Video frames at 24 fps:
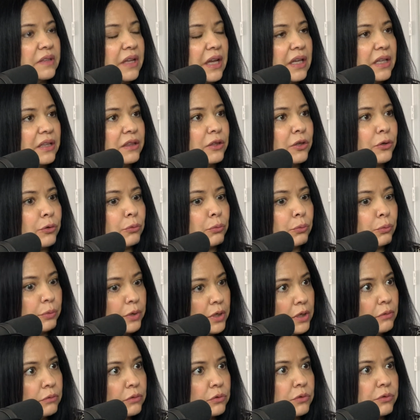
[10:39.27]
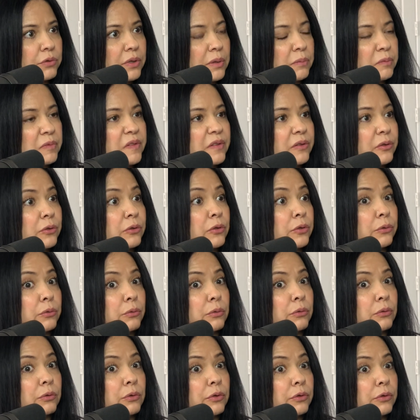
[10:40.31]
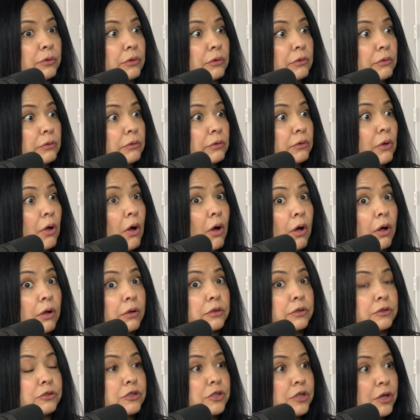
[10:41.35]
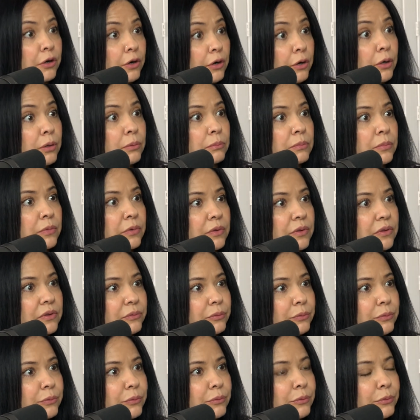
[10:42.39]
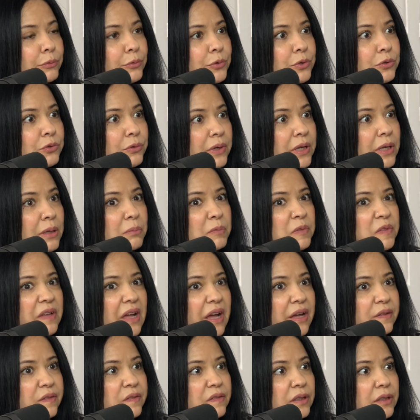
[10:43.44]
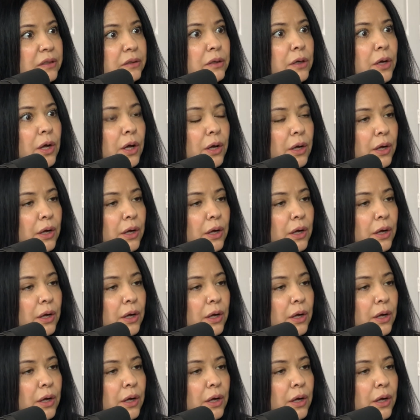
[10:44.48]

like their real dreams, that their long-term dreams as a